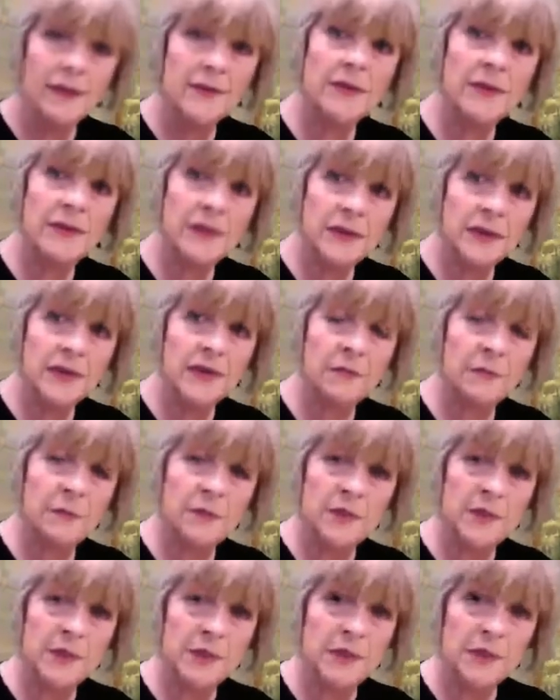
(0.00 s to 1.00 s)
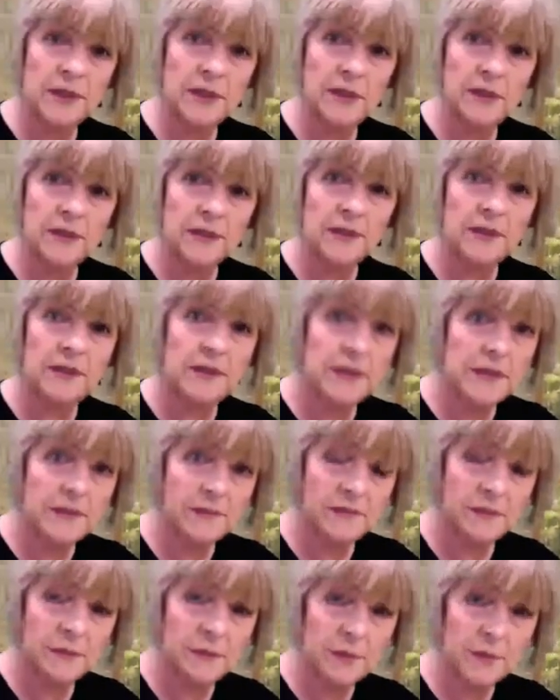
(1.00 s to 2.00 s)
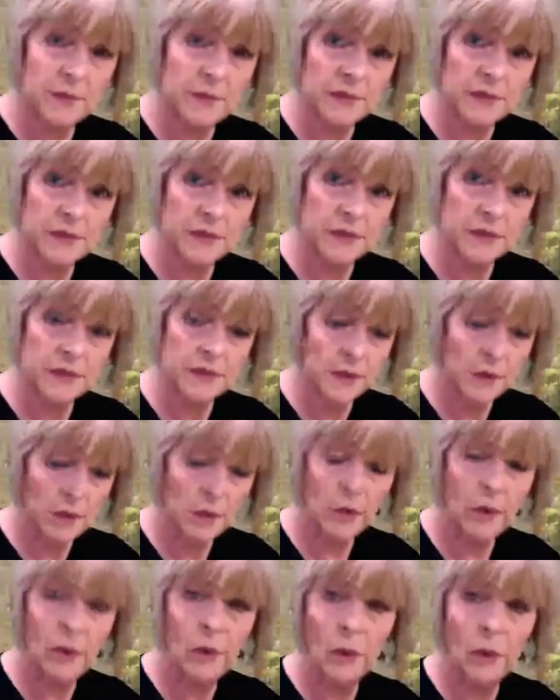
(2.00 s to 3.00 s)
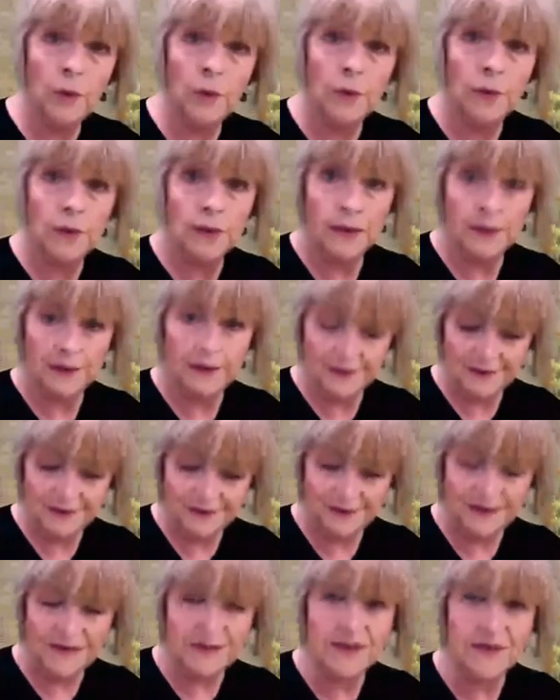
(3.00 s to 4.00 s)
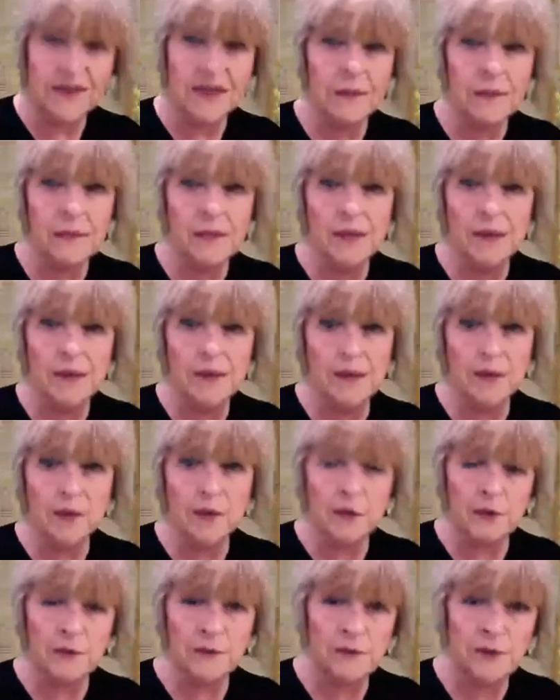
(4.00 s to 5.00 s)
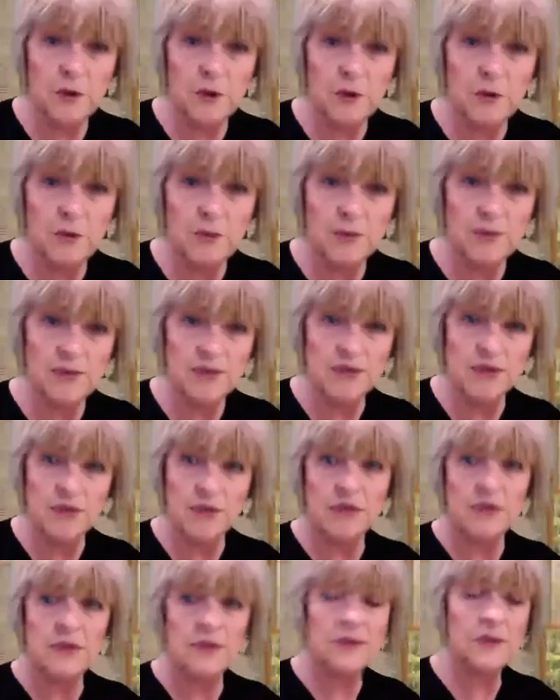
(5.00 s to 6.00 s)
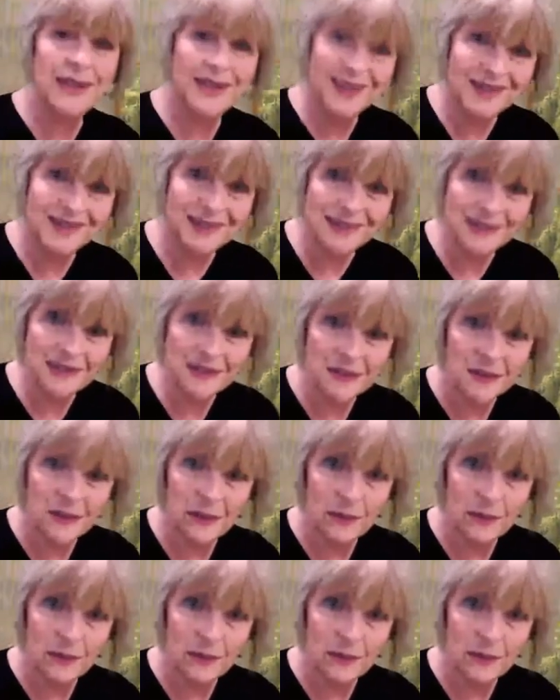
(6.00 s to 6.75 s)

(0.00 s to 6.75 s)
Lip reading: is in the now position. There's influences. Or it's coming to the future positions. Yes.